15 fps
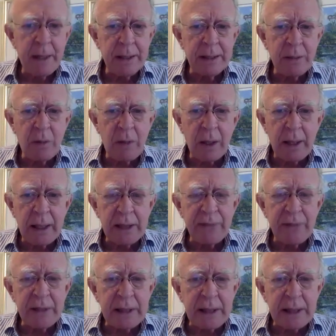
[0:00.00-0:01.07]
And I said, well,
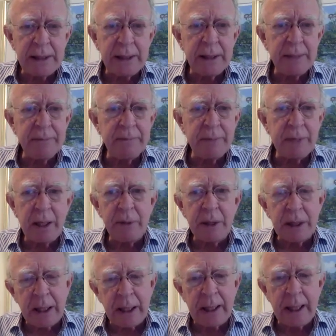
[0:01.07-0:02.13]
that's fantastic, but I'm
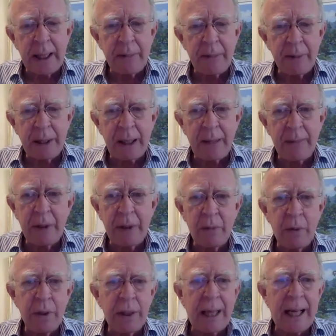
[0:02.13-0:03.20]
not going to get up and come in
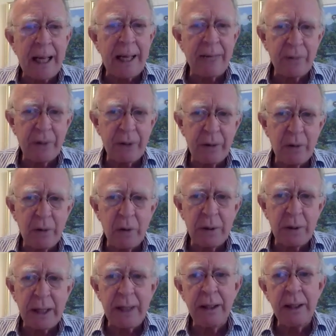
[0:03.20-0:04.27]
and work hard for you
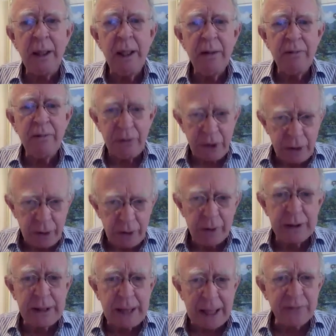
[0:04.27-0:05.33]
all day for
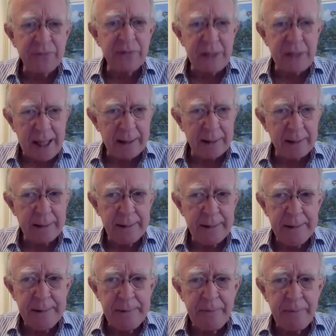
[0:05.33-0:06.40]
you just for that.
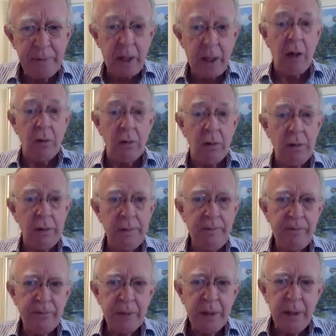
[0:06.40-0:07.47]
Oh,
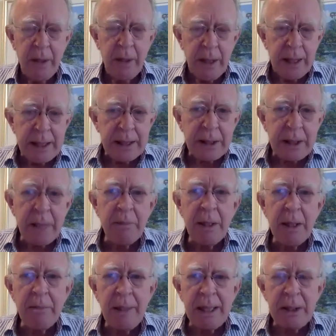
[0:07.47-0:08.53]
he sent
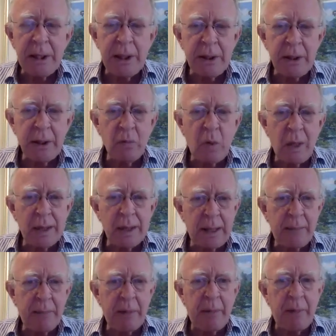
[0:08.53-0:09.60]
me a message on
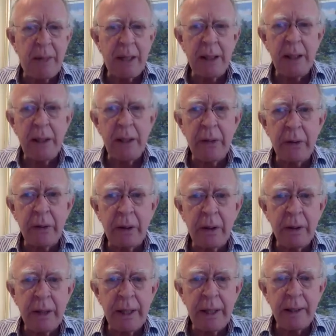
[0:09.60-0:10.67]
WhatsApp about a year
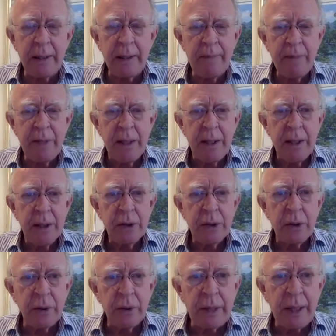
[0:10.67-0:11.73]
ago now,
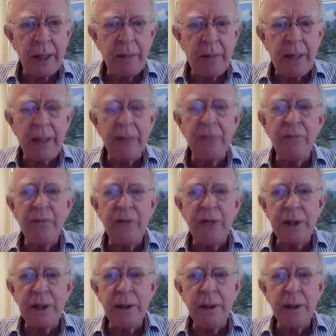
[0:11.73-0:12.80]
talking about the
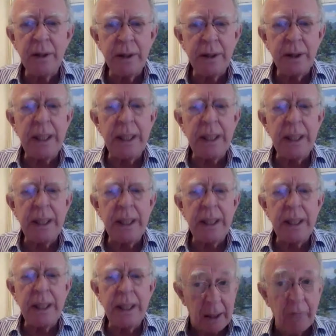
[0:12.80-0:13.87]
vision that he
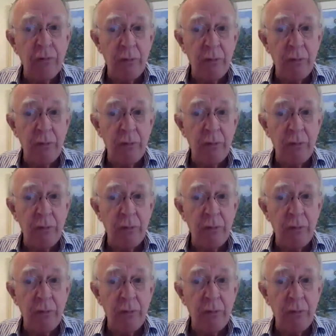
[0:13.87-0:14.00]
had